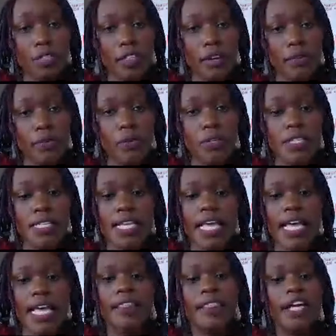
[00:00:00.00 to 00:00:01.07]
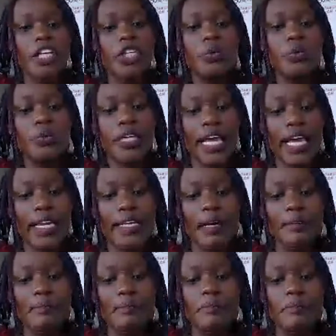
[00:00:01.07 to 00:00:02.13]
rules, then you would end up
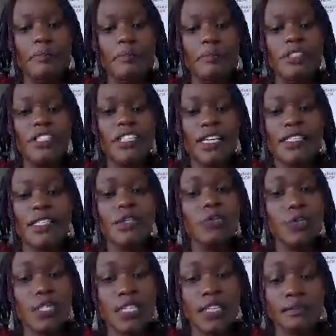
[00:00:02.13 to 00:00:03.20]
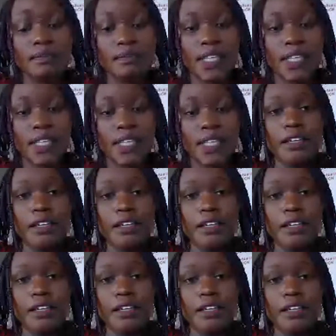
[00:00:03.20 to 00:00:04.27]
just losing even your money
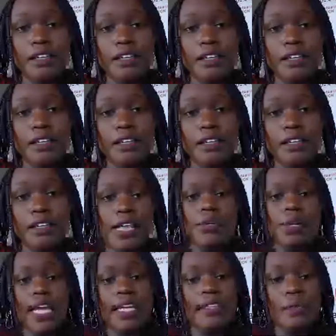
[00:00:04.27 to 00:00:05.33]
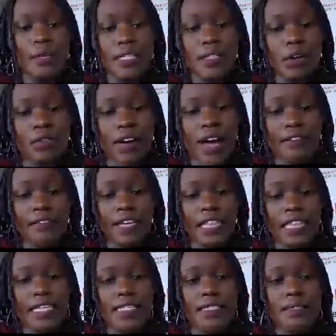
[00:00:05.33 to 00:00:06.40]
in the process. So like the risk of
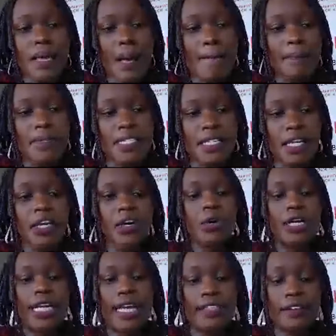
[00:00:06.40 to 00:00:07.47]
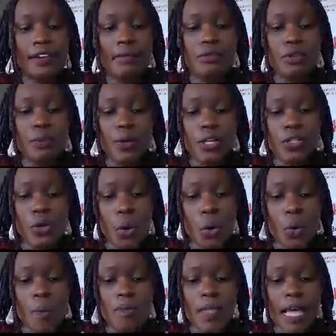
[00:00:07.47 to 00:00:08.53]
having this staking on Ethereum
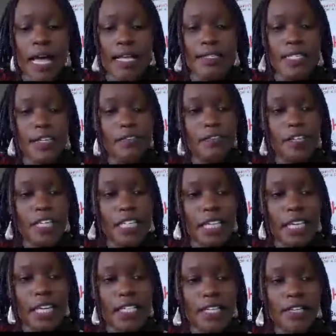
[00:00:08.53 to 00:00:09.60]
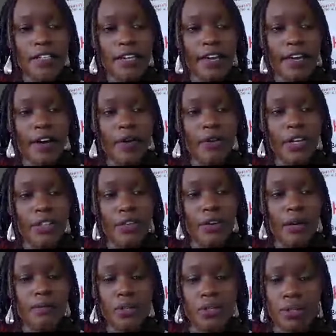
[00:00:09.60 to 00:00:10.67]
2.0, as they've indicated here
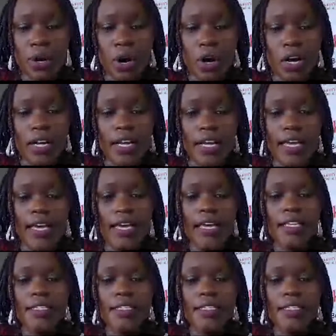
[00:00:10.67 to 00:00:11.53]
on ethereum.org,